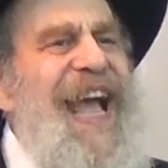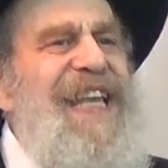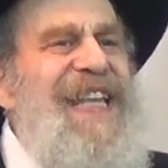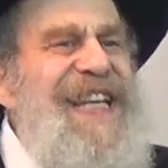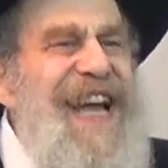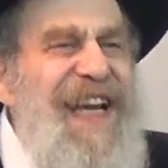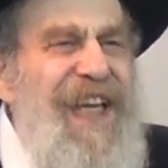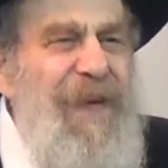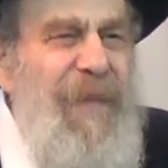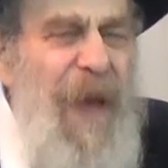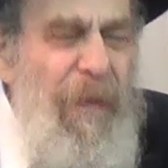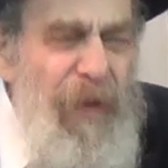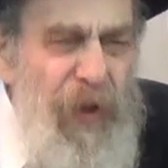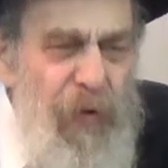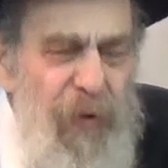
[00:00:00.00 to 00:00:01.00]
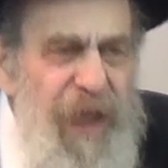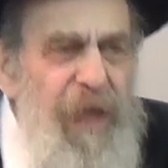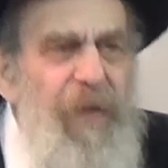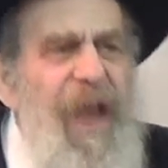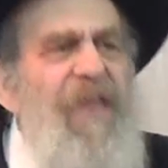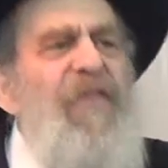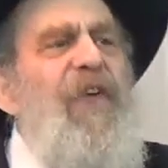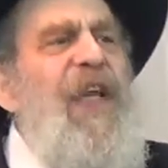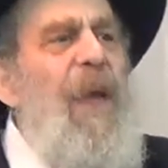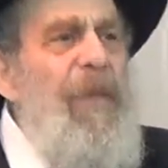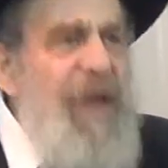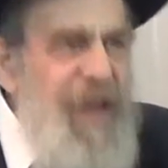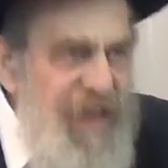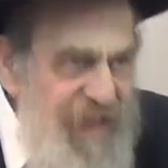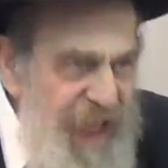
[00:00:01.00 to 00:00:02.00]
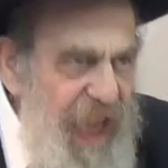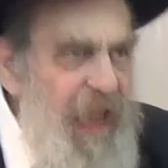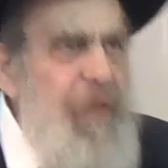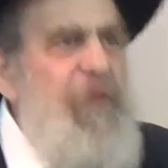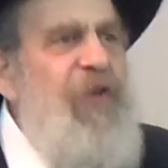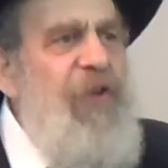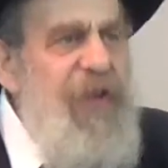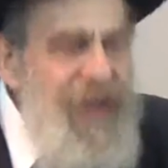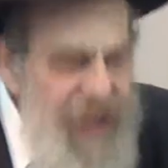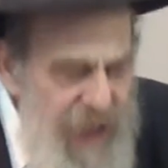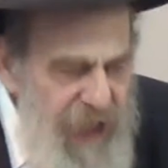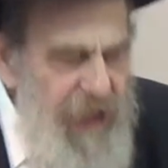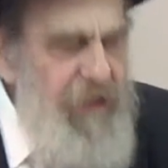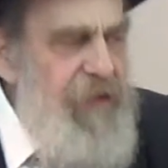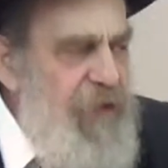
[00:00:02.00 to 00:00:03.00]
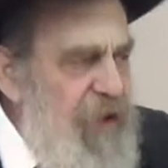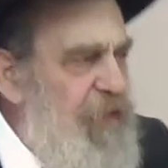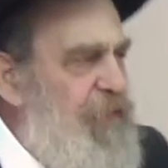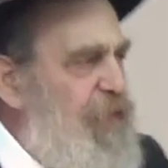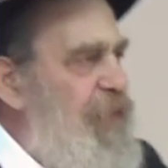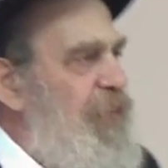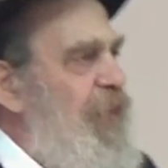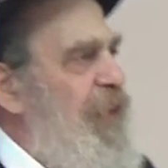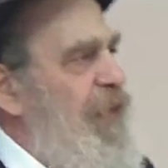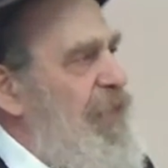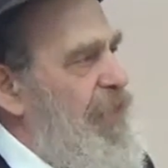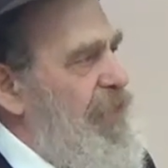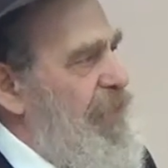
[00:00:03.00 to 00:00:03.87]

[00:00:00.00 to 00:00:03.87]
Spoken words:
And you're not going to be able to run away from that because the Eibishter, he's going to feel raised.